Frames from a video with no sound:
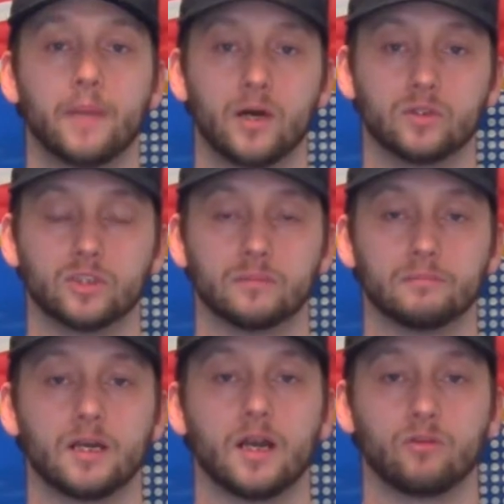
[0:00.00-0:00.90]

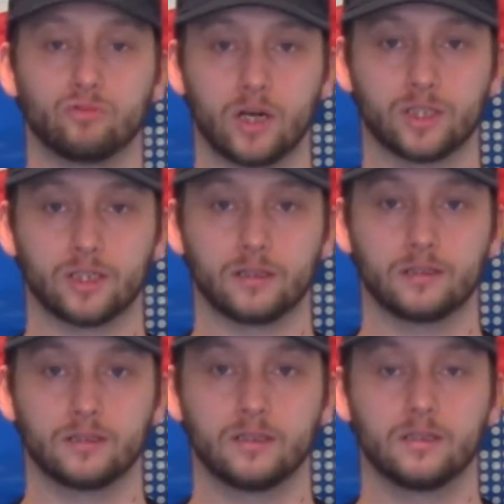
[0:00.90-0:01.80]
Belgium and Russia.
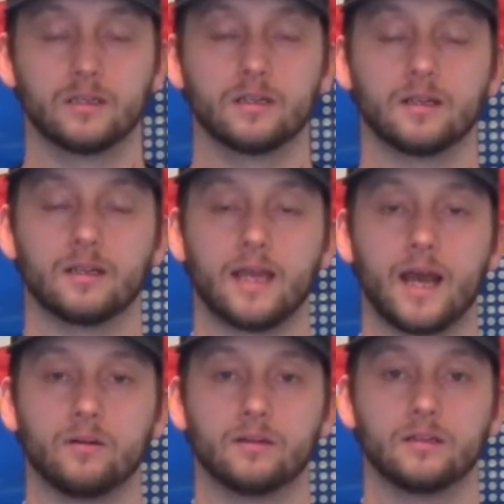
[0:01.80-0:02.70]

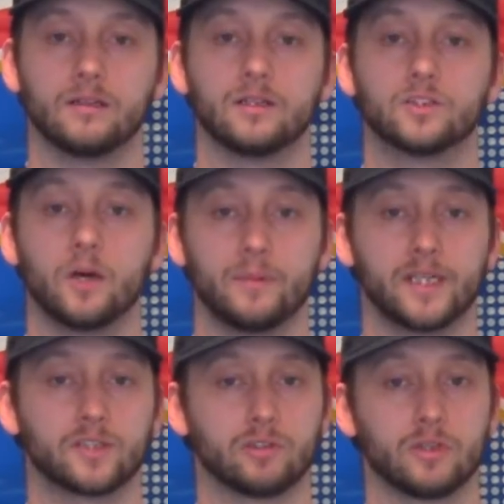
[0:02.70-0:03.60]
Now, top of
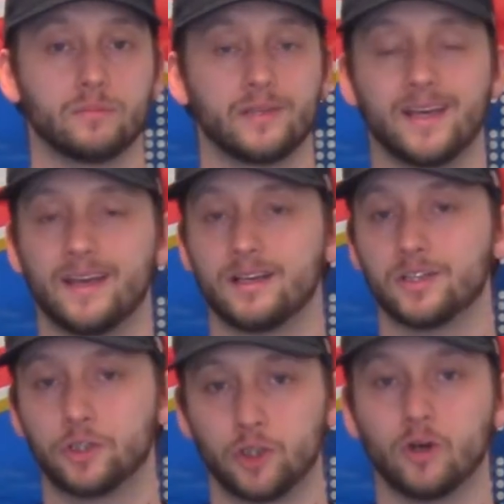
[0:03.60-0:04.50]
this group,
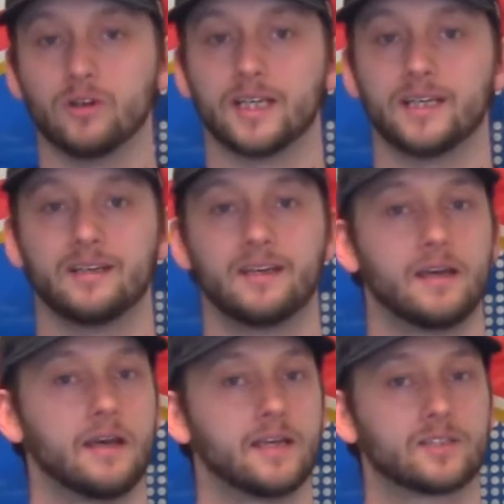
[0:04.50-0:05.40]
surely
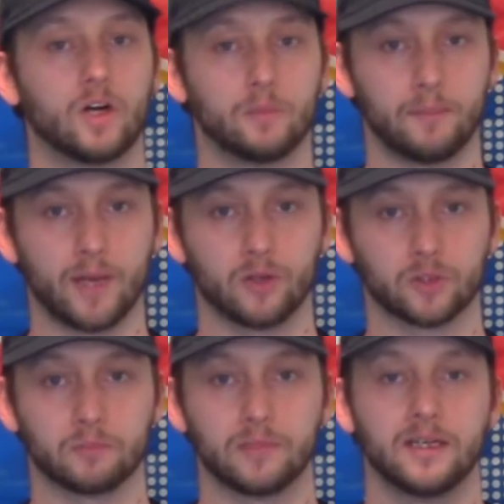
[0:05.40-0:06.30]
it's got to be
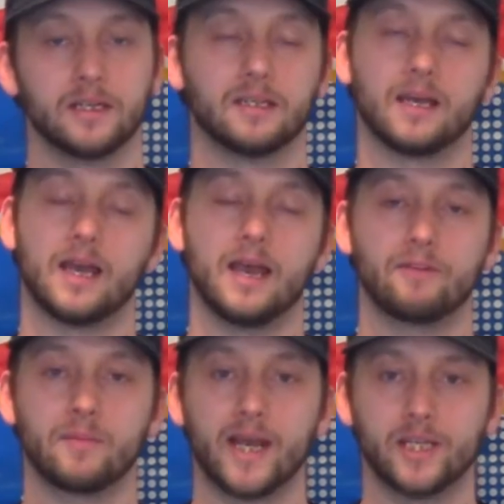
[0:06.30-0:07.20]
Belgium. Now
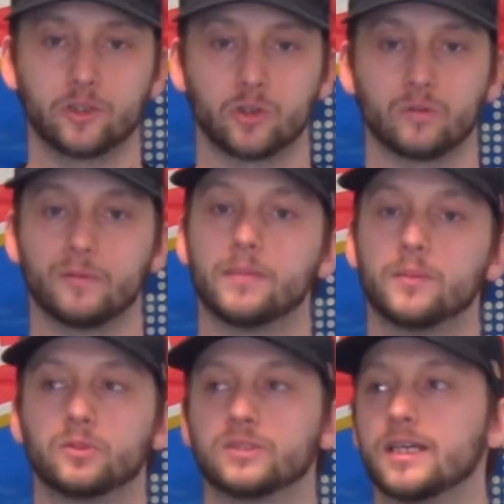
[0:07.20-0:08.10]
every major tournament
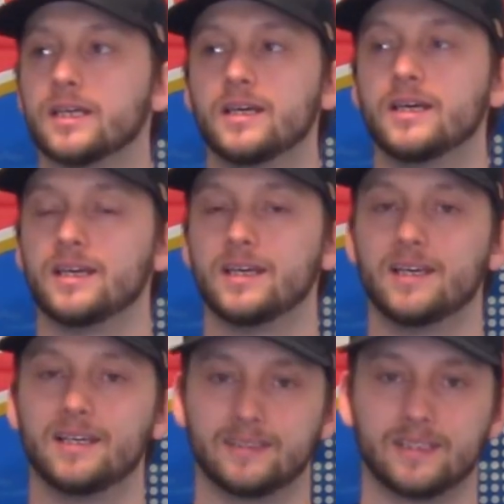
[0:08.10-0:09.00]
people say,
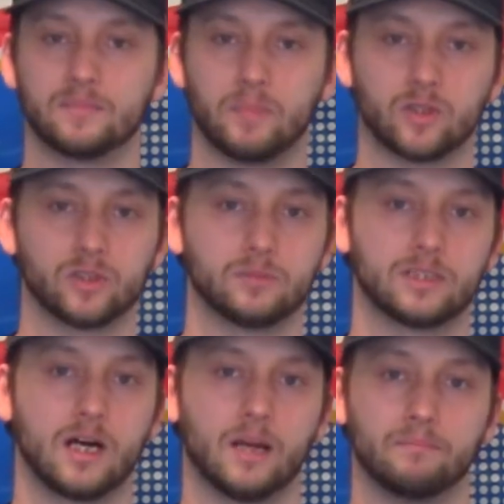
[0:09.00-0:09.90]
is this Belgium's
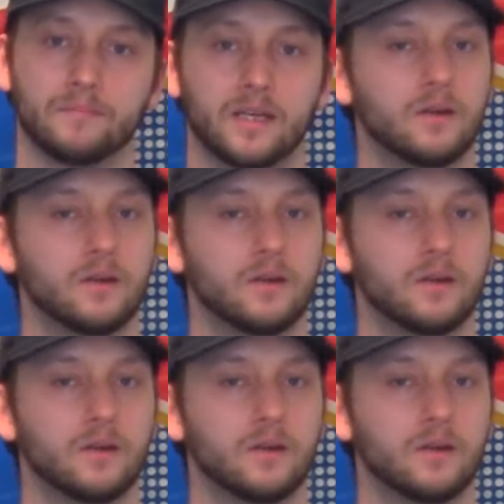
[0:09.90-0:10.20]
time?